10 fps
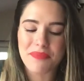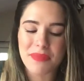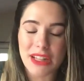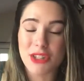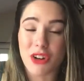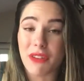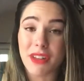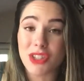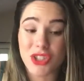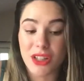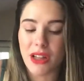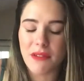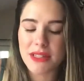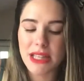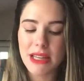It's great that she
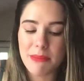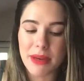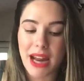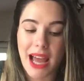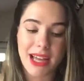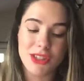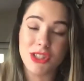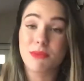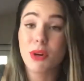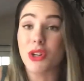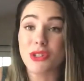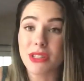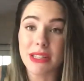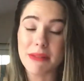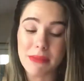loves it, but I just
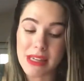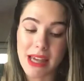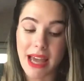personally,